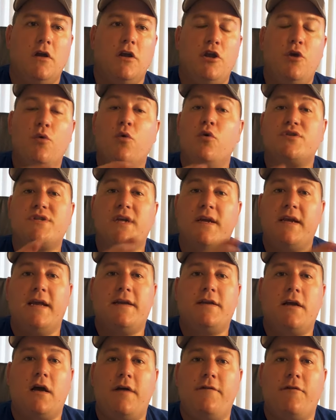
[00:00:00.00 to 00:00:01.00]
You also
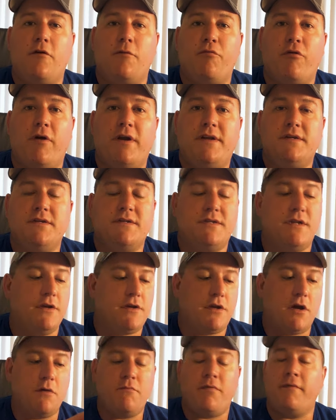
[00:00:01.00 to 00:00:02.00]
get dive operators
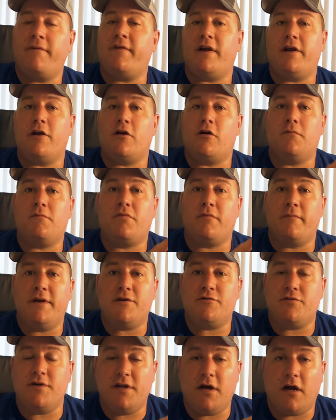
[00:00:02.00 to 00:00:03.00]
that don't provide a
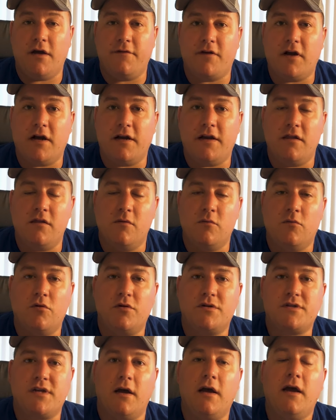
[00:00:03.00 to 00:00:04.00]
complimentary dive guide in the
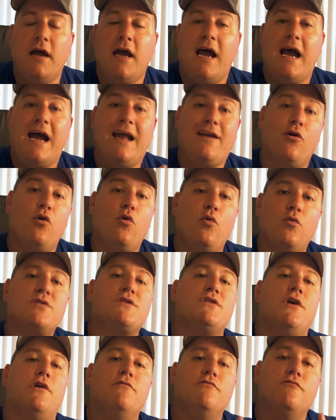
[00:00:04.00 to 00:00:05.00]
water and
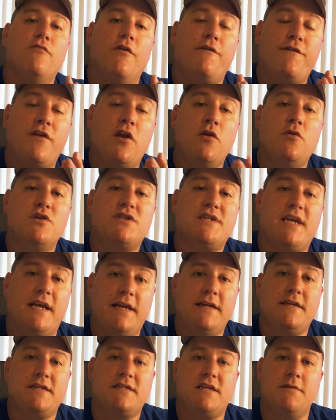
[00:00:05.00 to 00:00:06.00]
also refuse to
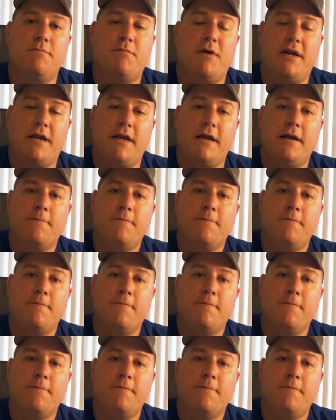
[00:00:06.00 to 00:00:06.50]
Insta-Buddy.